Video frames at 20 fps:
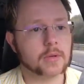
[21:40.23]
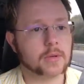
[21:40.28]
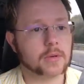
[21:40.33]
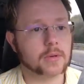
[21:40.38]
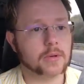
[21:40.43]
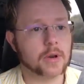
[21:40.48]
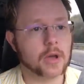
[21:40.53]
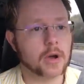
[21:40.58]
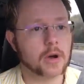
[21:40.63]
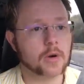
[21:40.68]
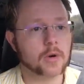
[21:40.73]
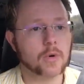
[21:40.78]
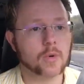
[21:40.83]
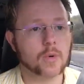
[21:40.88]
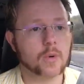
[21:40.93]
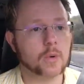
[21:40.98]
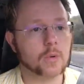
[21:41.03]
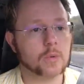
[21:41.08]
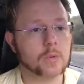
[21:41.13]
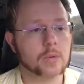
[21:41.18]

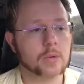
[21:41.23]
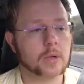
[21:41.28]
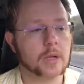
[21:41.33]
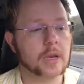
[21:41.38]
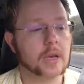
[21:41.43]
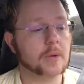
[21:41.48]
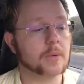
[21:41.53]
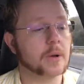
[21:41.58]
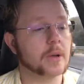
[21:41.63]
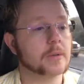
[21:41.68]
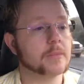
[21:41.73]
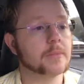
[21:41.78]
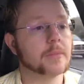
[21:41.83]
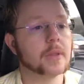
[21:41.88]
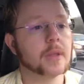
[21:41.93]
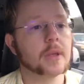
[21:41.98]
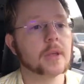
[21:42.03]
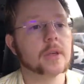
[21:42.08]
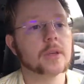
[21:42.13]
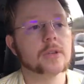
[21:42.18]
no, anyway.
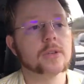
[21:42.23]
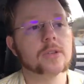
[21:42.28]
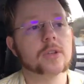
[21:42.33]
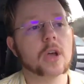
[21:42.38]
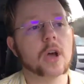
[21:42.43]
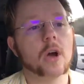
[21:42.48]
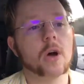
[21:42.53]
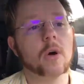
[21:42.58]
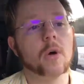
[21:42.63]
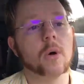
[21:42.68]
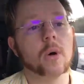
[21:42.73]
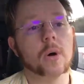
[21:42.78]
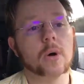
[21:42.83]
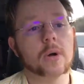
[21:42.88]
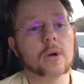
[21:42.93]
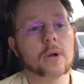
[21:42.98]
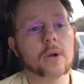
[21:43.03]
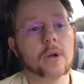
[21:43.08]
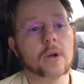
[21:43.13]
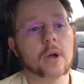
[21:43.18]
So
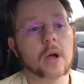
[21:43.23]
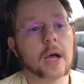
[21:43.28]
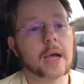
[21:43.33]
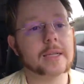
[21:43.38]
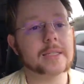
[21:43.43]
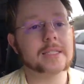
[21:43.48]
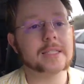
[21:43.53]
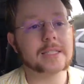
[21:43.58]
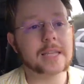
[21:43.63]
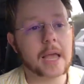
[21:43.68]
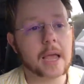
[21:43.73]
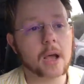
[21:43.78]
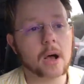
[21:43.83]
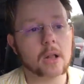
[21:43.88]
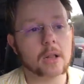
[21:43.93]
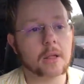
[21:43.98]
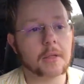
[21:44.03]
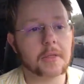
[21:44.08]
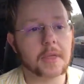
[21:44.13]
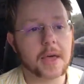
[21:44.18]
I say
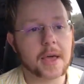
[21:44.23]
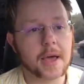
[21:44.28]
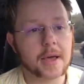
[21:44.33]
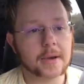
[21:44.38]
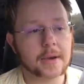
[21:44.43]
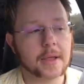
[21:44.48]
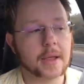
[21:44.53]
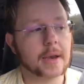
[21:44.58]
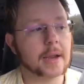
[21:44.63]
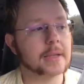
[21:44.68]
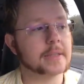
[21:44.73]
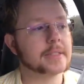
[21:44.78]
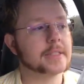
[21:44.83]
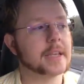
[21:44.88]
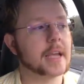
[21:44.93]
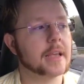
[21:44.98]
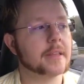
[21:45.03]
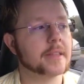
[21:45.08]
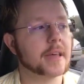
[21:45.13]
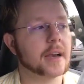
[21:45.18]
all of that, and I
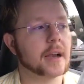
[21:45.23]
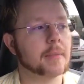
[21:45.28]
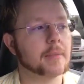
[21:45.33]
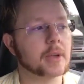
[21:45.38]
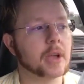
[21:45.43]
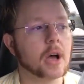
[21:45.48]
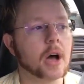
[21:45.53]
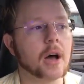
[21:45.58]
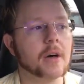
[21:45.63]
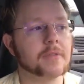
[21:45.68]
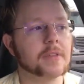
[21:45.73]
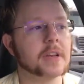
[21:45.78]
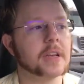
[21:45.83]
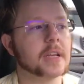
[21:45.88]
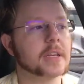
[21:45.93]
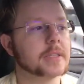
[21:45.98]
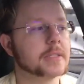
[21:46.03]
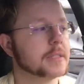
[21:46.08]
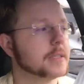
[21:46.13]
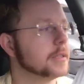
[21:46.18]
say that I'm
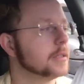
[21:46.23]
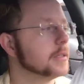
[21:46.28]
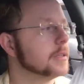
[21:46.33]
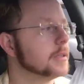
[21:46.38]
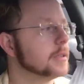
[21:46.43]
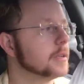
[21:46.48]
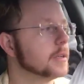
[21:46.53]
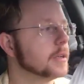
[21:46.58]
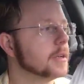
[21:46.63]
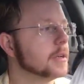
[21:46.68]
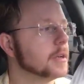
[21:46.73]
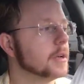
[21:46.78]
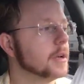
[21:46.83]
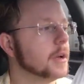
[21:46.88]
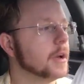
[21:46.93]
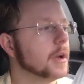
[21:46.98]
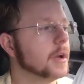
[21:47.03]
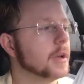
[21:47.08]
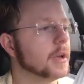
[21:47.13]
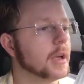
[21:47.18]
confident
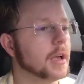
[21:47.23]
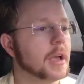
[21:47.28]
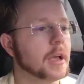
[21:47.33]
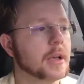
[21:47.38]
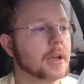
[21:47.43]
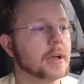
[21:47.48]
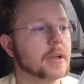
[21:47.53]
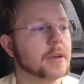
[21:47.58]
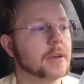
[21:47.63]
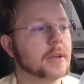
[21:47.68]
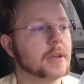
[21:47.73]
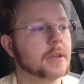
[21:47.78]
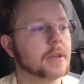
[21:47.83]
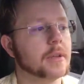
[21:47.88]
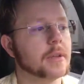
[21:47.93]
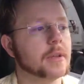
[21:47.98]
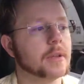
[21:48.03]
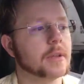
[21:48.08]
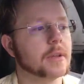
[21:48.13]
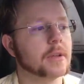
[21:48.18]
in
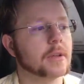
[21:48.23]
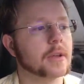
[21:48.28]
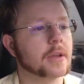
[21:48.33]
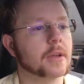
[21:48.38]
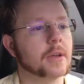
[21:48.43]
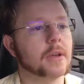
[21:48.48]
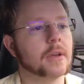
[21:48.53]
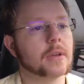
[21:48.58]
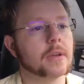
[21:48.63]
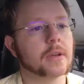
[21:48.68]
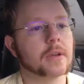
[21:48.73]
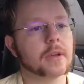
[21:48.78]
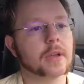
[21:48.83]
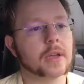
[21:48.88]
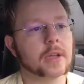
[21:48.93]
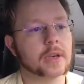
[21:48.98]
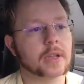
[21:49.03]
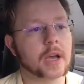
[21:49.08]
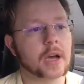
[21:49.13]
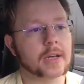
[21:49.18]

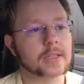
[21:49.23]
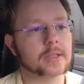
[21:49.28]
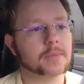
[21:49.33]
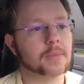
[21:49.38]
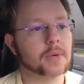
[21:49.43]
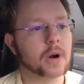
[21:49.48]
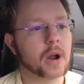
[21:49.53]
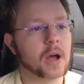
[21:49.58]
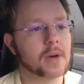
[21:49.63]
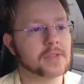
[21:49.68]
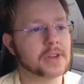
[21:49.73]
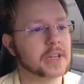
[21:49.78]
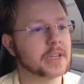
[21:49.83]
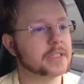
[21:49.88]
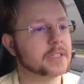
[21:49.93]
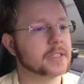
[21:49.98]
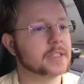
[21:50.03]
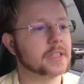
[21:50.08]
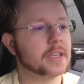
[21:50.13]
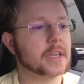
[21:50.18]
God's
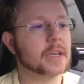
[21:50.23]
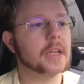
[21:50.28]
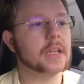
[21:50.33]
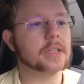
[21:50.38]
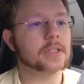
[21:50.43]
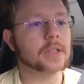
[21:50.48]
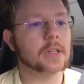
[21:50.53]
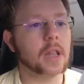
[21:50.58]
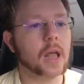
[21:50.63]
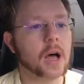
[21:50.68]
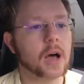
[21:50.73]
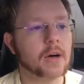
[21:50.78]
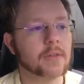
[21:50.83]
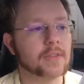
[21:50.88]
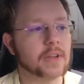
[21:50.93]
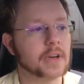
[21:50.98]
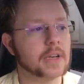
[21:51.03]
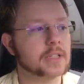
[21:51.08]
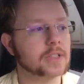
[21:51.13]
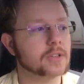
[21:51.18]
providence, in His
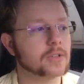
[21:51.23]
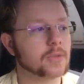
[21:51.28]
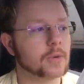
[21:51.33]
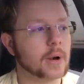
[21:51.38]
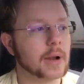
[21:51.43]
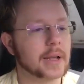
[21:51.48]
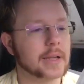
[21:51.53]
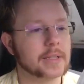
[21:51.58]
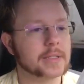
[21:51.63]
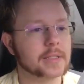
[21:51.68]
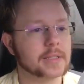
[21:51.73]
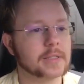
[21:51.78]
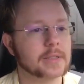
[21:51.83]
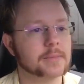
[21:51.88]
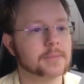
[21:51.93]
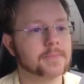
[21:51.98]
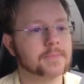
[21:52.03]
love, in His grace,